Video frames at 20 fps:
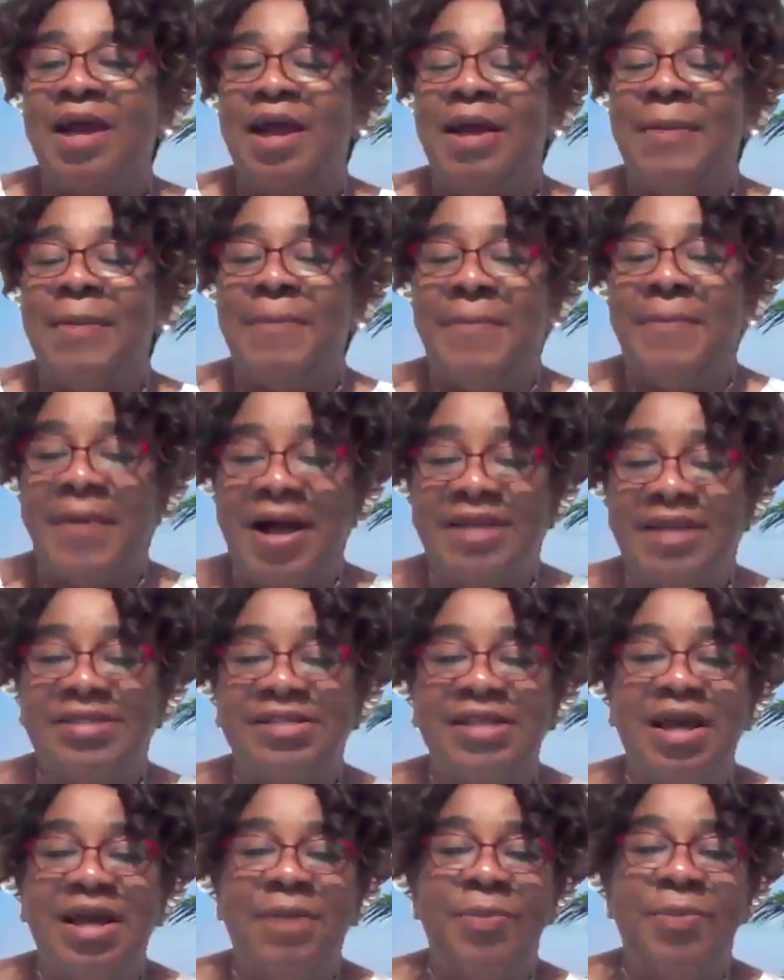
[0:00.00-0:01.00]
uh,
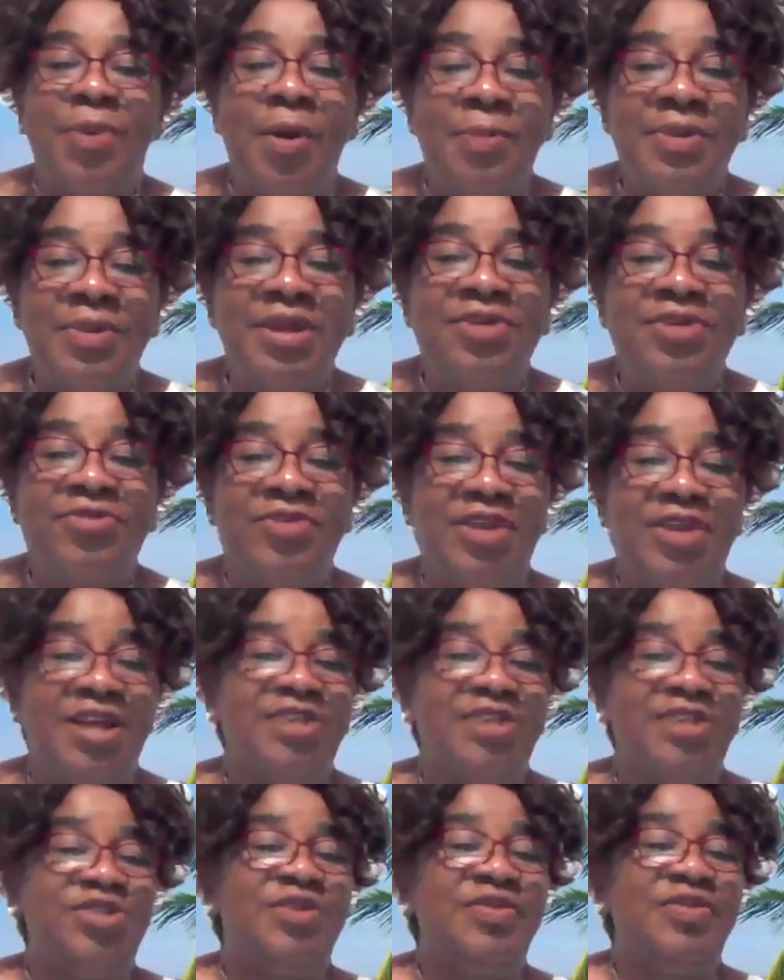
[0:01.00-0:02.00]
past public
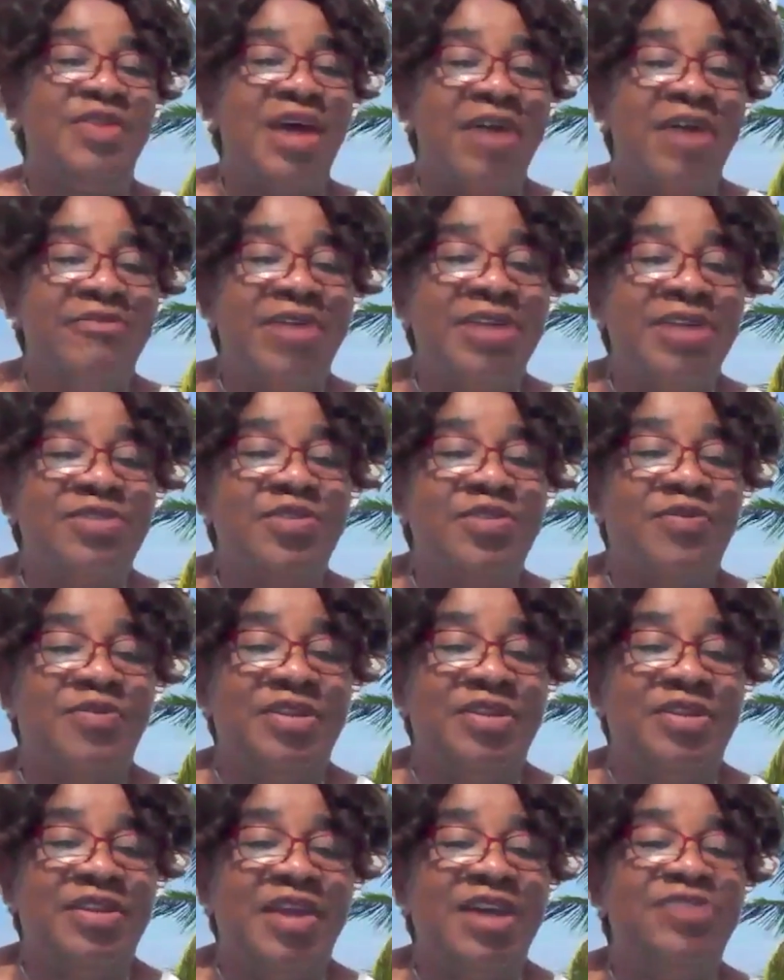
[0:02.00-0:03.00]
relation director
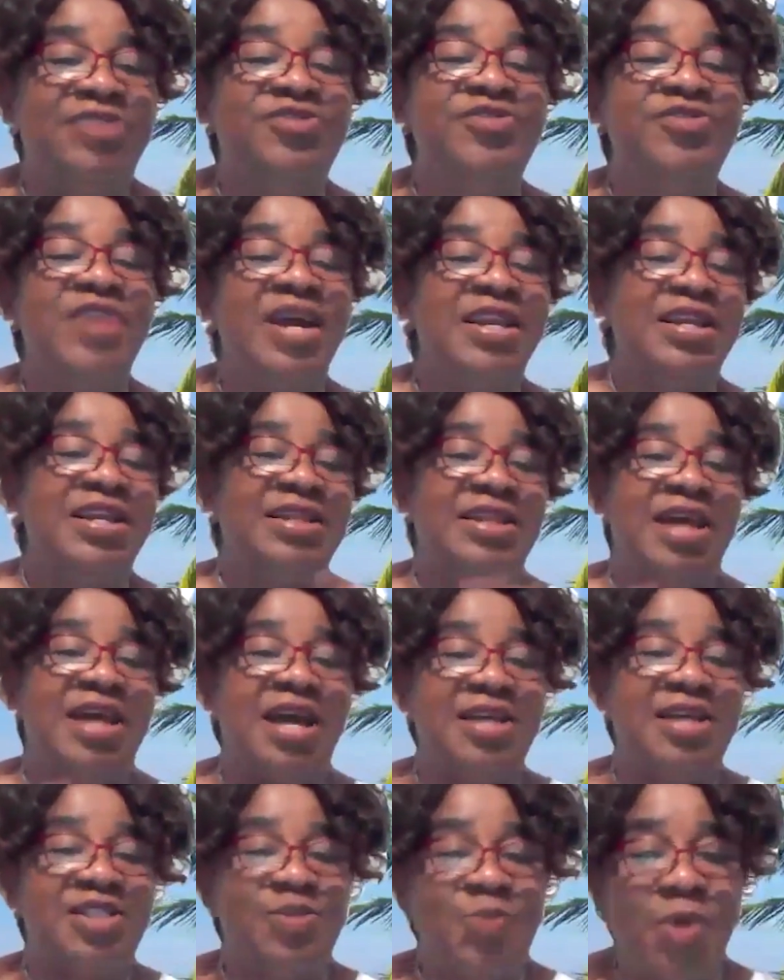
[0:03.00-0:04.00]
for the Nigerian in
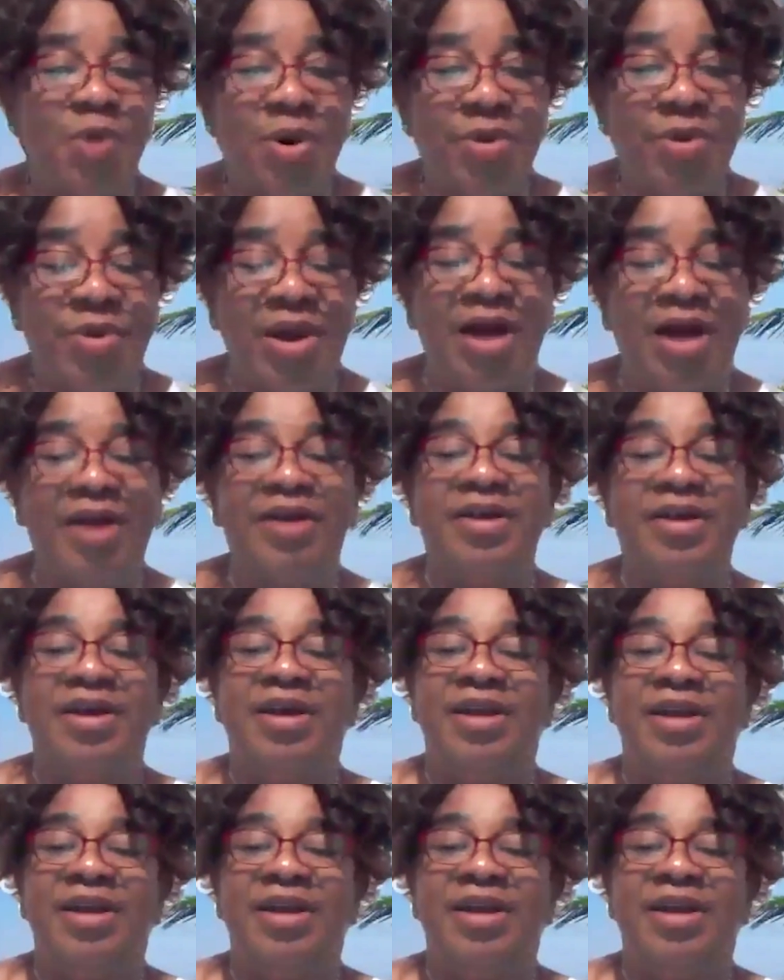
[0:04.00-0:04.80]
diaspora